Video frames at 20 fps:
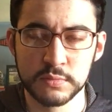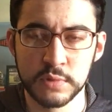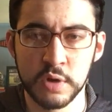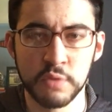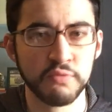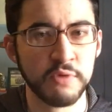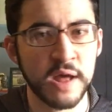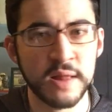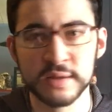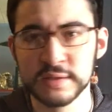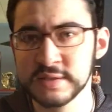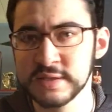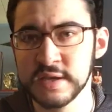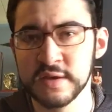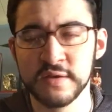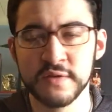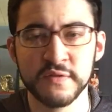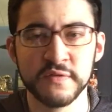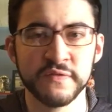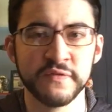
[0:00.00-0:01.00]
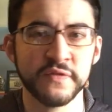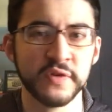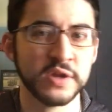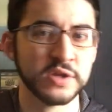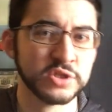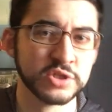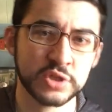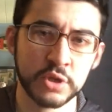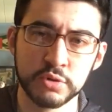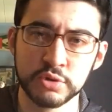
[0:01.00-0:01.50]
a relative,
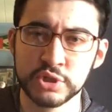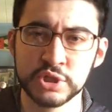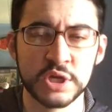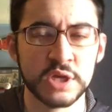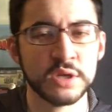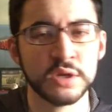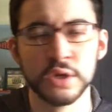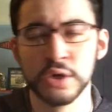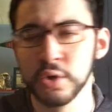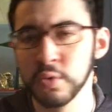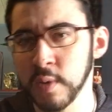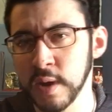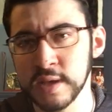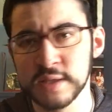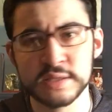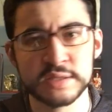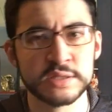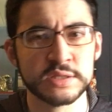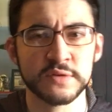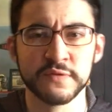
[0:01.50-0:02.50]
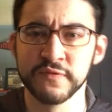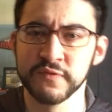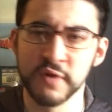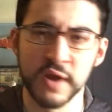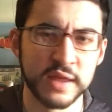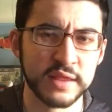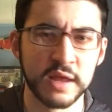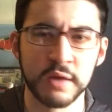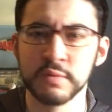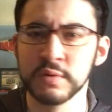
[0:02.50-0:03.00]
an associate, an acquaintance, a
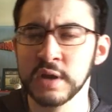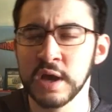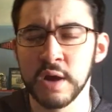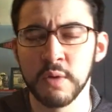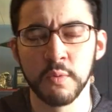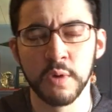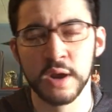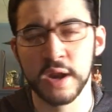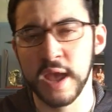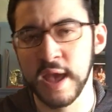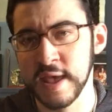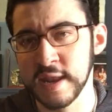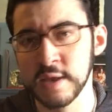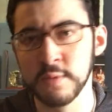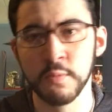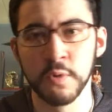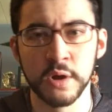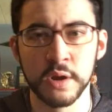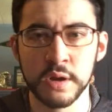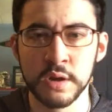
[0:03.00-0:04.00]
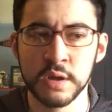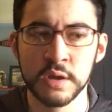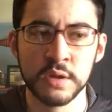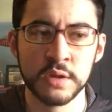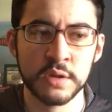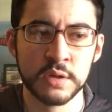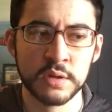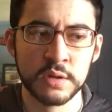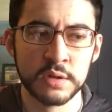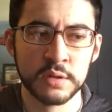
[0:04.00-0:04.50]
friend. I would not want anyone
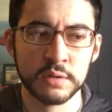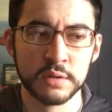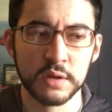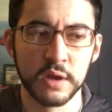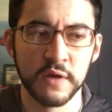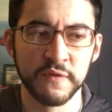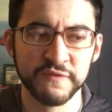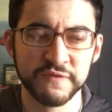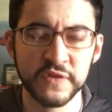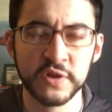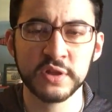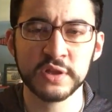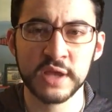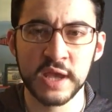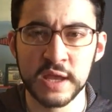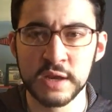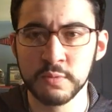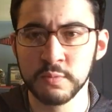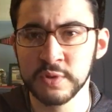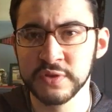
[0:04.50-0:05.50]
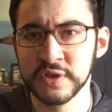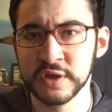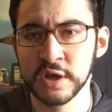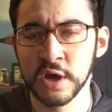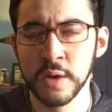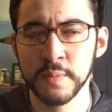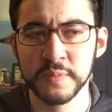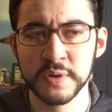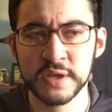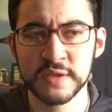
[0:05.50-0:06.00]
affiliated with a
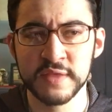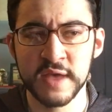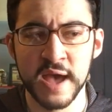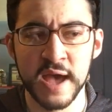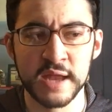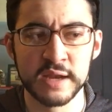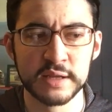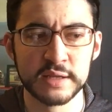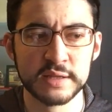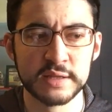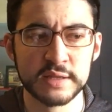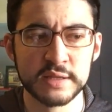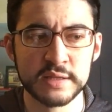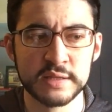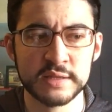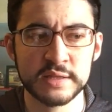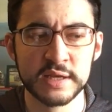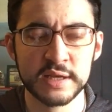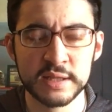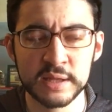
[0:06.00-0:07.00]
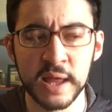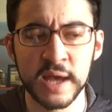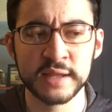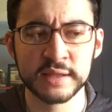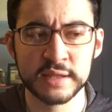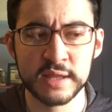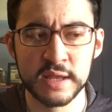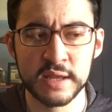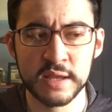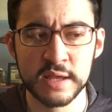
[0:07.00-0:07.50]
company that
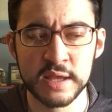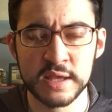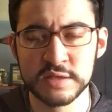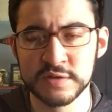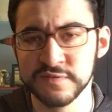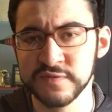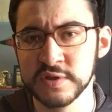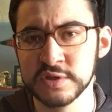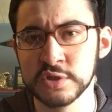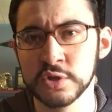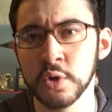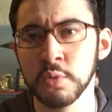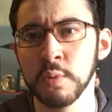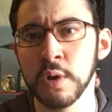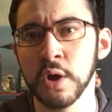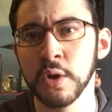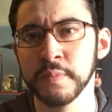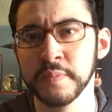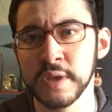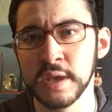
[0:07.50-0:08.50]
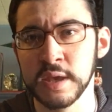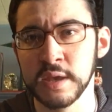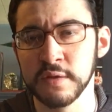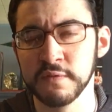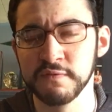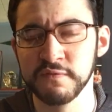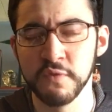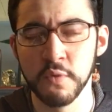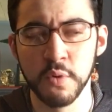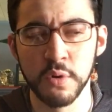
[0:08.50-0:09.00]
neglected his physical
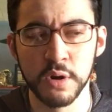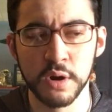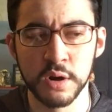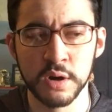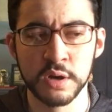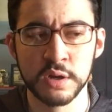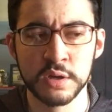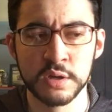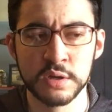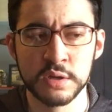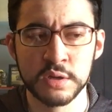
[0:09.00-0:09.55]
well-being for